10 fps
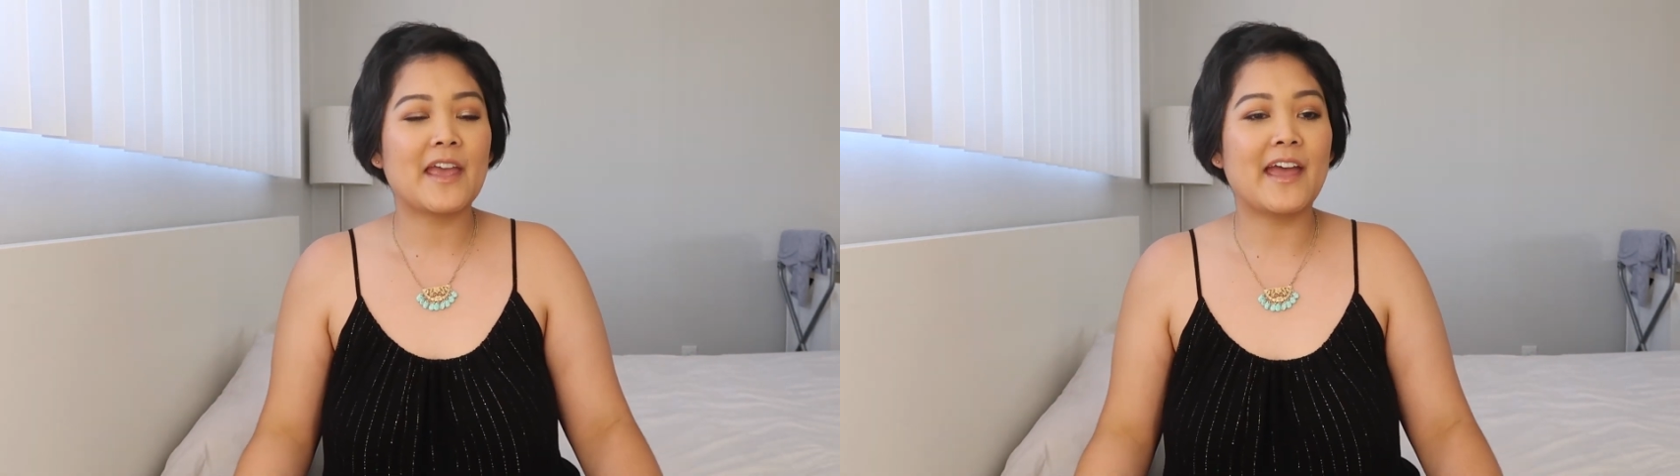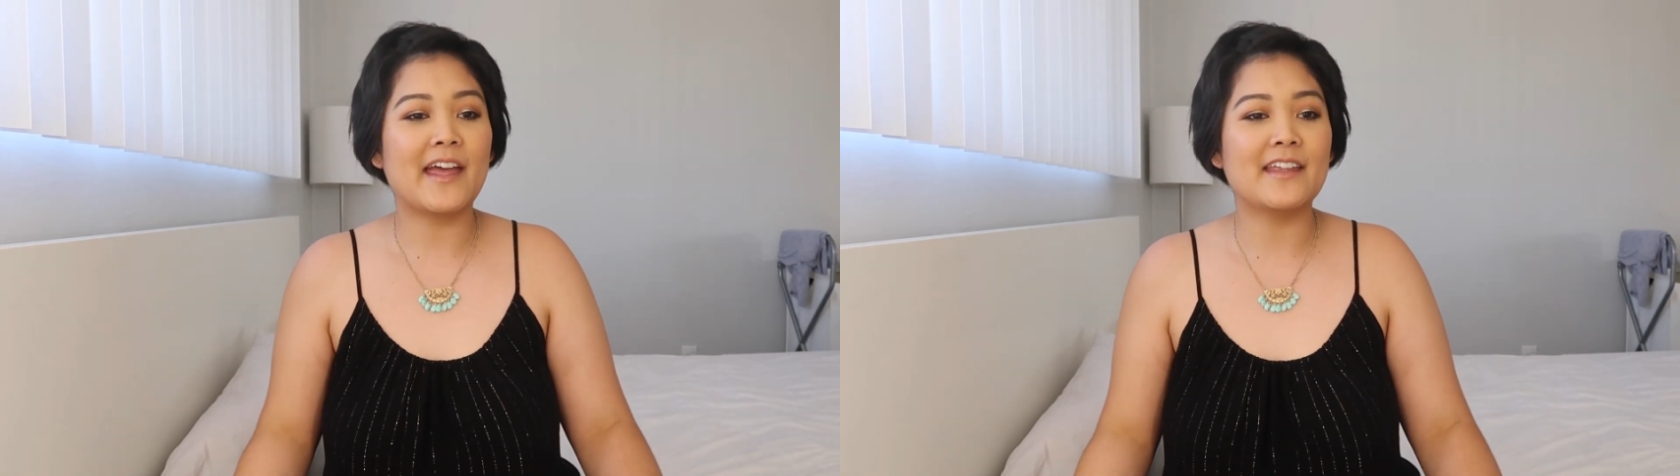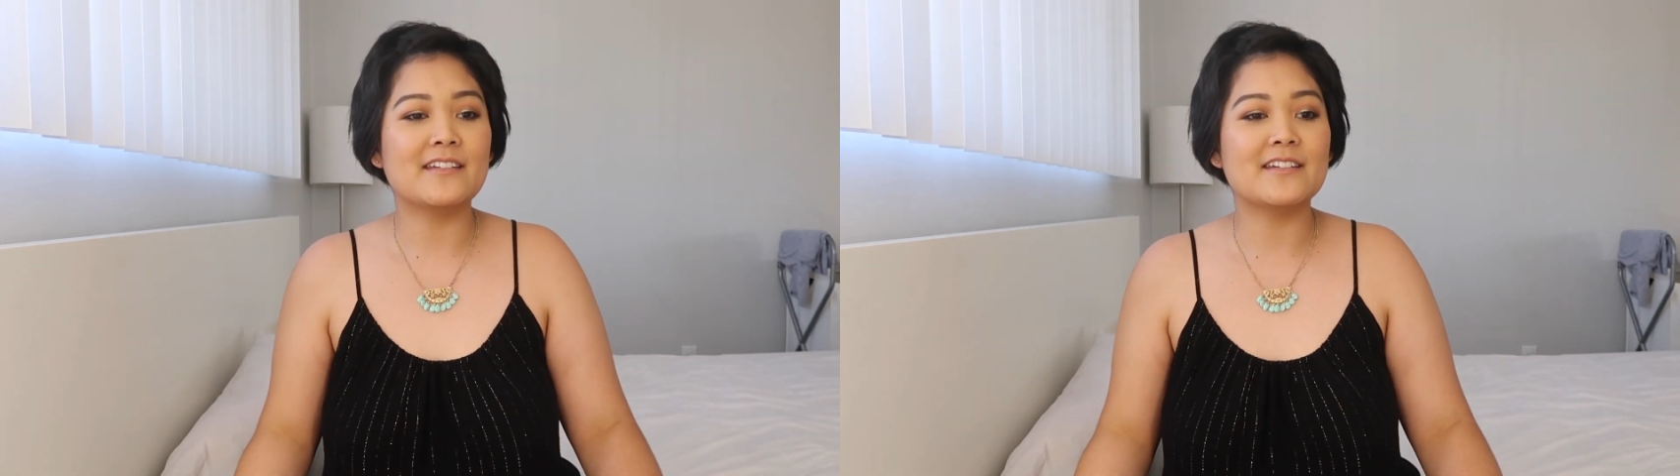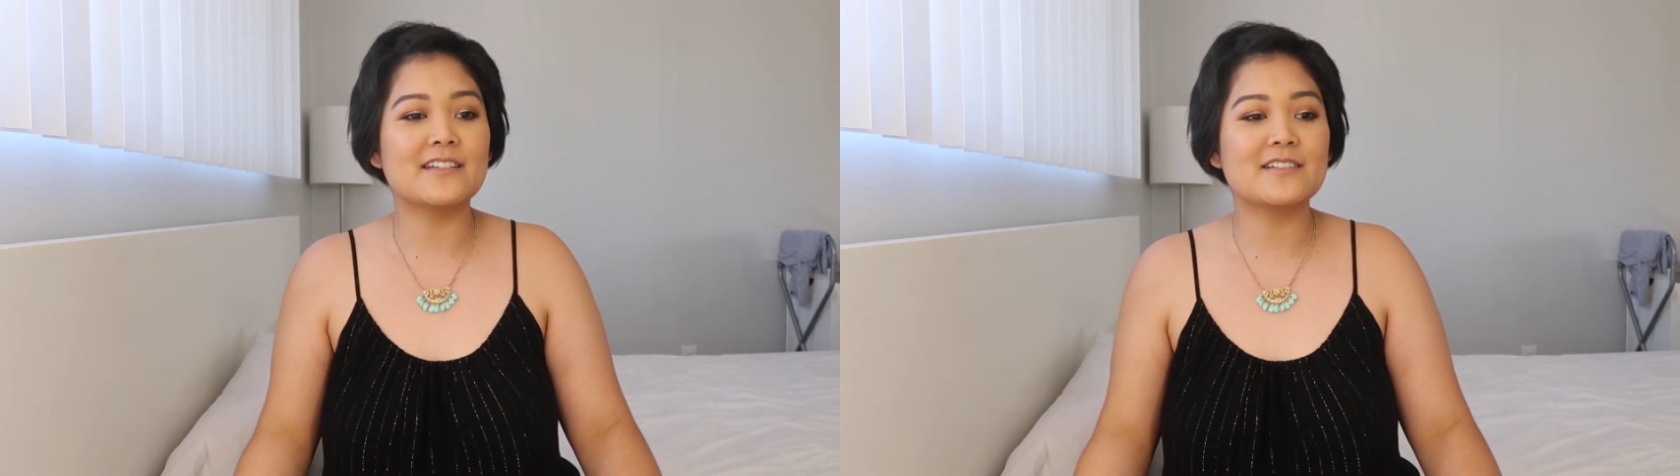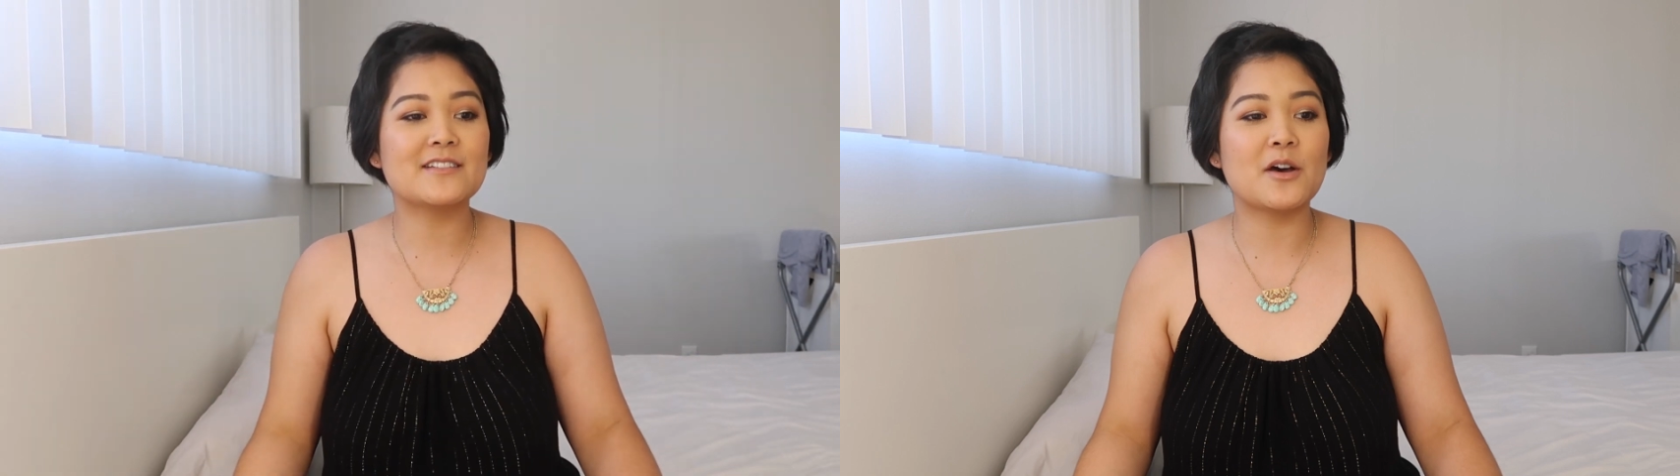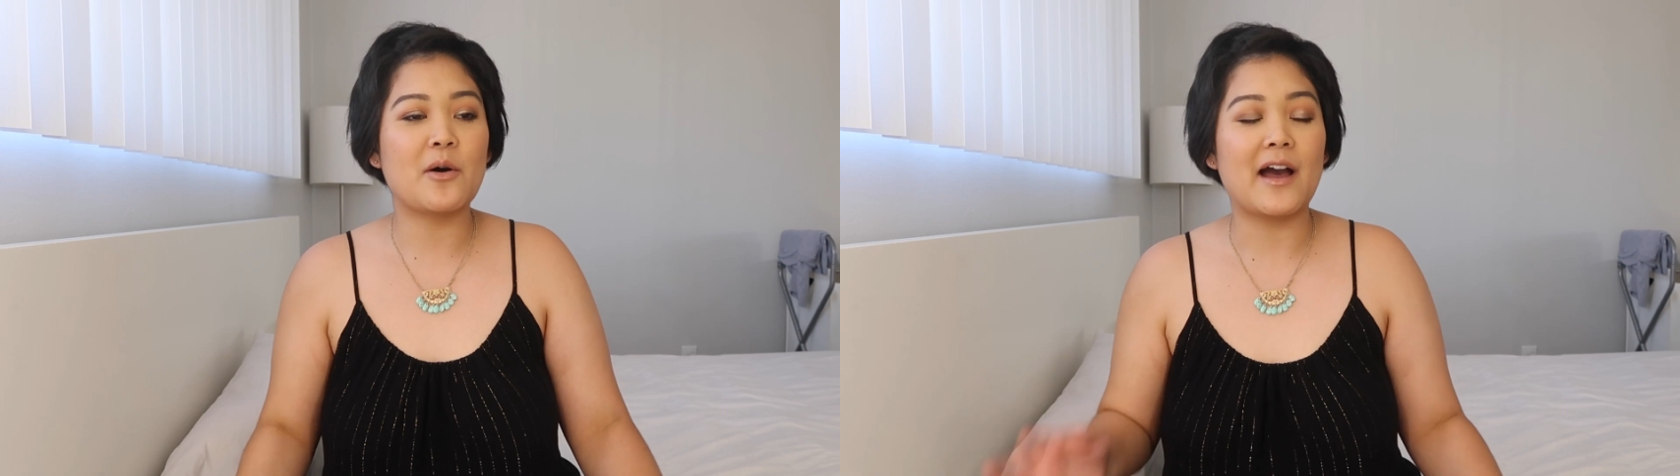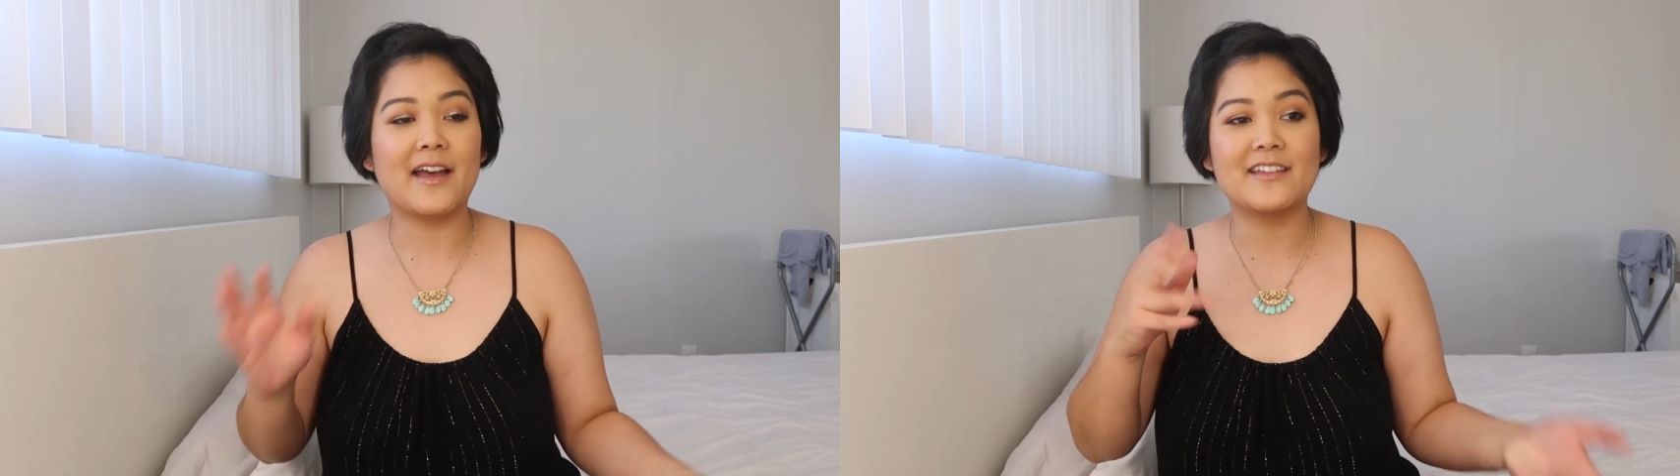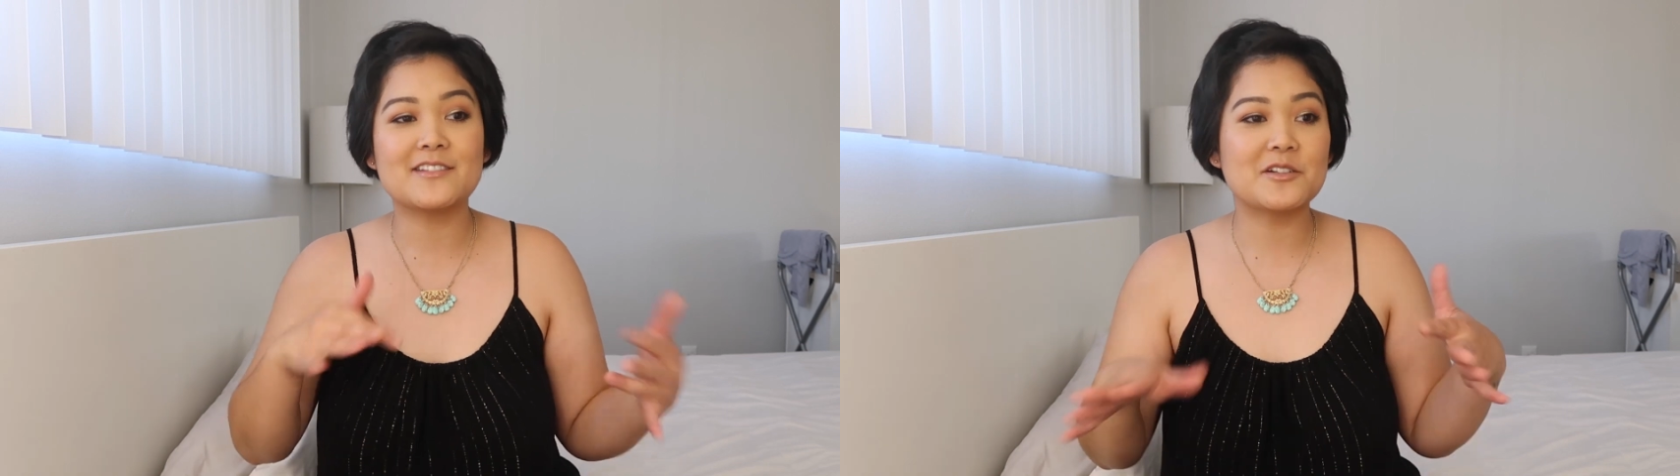And so I